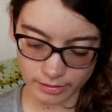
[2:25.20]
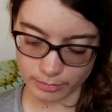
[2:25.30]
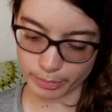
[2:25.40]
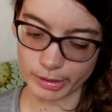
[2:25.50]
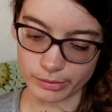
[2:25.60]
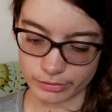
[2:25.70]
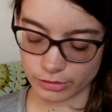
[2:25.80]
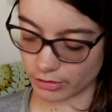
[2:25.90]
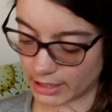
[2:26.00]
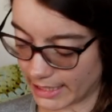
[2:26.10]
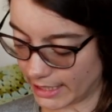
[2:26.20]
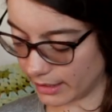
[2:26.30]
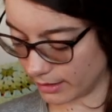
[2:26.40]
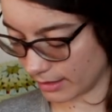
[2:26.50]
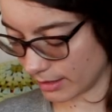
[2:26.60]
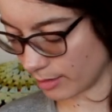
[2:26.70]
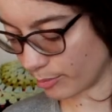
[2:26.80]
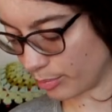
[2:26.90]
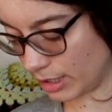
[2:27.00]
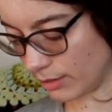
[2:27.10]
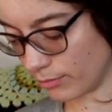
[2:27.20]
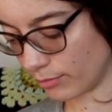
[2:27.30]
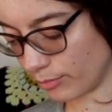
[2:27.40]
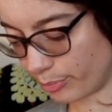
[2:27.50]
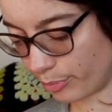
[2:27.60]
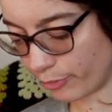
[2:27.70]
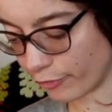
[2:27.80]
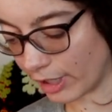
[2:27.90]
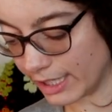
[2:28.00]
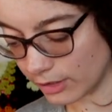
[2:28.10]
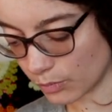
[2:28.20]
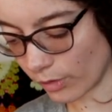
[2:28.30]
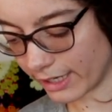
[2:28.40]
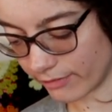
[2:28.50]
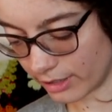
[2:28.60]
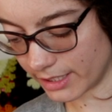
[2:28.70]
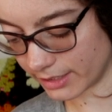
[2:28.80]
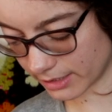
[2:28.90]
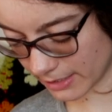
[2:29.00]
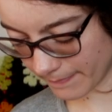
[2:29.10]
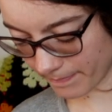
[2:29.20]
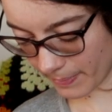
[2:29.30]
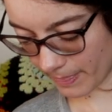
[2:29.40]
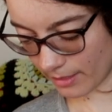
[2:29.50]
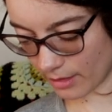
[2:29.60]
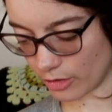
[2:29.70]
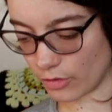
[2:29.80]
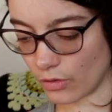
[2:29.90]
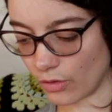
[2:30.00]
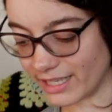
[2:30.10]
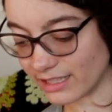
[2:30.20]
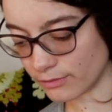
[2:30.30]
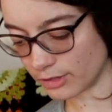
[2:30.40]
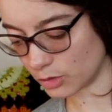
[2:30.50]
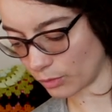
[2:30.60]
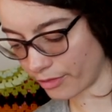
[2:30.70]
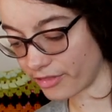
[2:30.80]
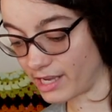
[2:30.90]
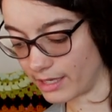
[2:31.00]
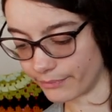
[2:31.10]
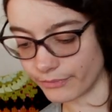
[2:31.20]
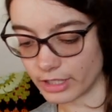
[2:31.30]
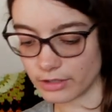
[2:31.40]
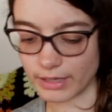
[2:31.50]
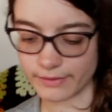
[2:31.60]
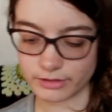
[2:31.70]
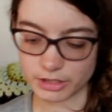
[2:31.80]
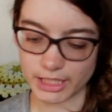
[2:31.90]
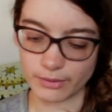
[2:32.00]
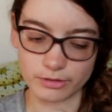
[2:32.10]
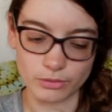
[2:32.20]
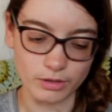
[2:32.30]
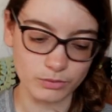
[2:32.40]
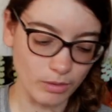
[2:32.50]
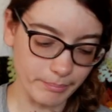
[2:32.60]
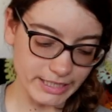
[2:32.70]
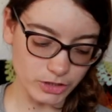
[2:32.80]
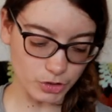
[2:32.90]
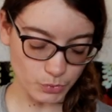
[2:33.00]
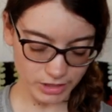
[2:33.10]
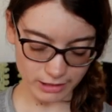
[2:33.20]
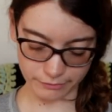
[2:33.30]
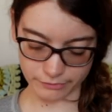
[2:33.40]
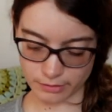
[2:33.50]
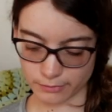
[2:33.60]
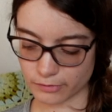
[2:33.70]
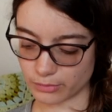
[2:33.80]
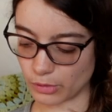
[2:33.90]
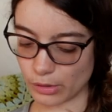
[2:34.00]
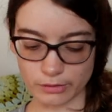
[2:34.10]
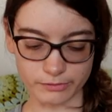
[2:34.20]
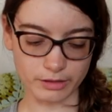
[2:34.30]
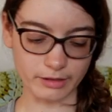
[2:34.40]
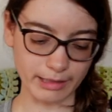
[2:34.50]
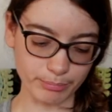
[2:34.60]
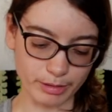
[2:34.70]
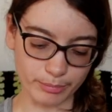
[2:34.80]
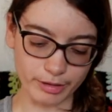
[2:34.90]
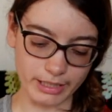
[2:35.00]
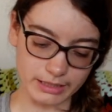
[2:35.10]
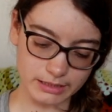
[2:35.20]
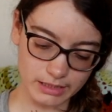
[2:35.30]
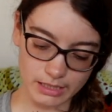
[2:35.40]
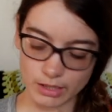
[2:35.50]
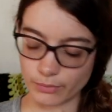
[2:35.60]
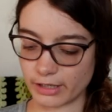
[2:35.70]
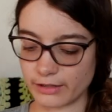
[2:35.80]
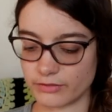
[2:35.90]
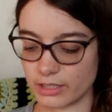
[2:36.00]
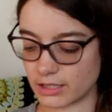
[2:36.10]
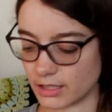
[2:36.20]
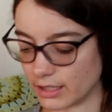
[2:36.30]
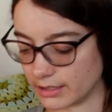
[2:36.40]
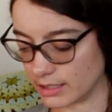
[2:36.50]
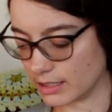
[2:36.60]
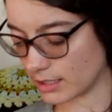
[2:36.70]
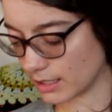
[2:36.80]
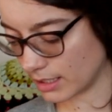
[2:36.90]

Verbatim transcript: compose, create, be, find whatever is your individual thing that you have to share with the world. What makes you different from all of the other handpan players? When I first started,